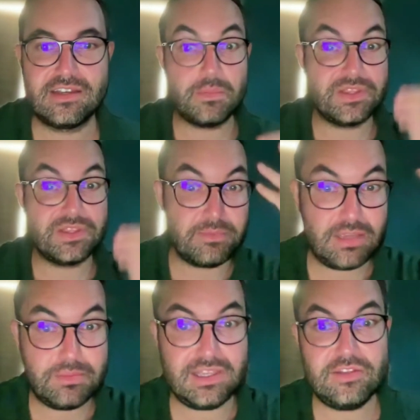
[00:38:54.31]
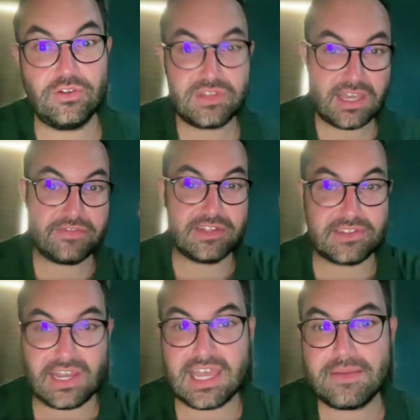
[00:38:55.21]
but then maybe they don't have the
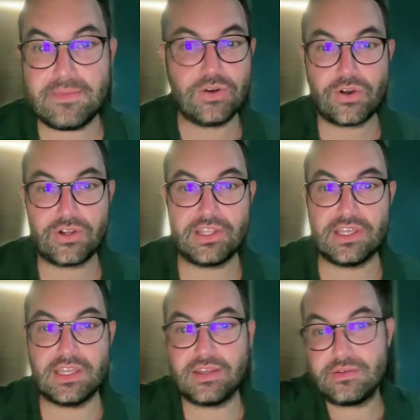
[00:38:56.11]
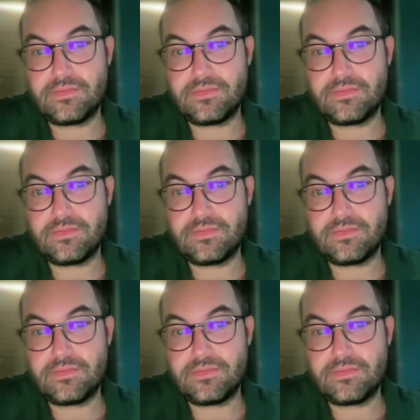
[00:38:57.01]
time, or they